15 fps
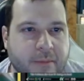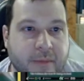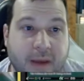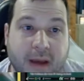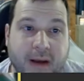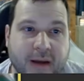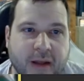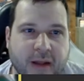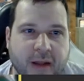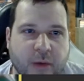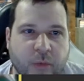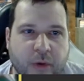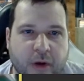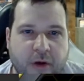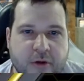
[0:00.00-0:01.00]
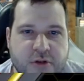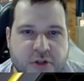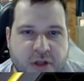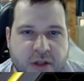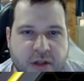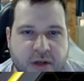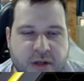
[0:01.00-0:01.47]
Yeah, getting that 1 energy
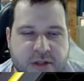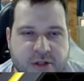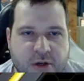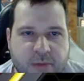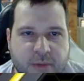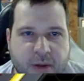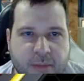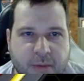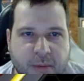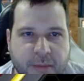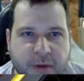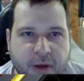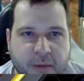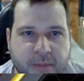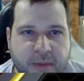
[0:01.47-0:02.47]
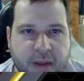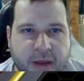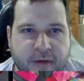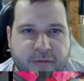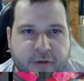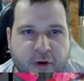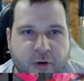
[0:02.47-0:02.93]
in the discard pile probably helped. They
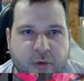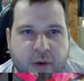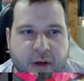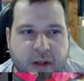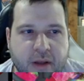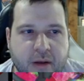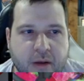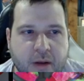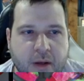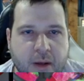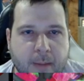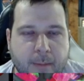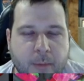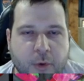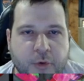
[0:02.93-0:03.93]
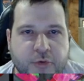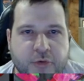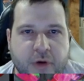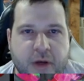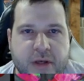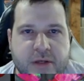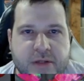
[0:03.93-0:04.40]
have already
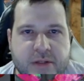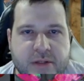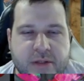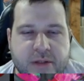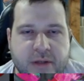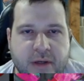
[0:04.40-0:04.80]
Moltraced.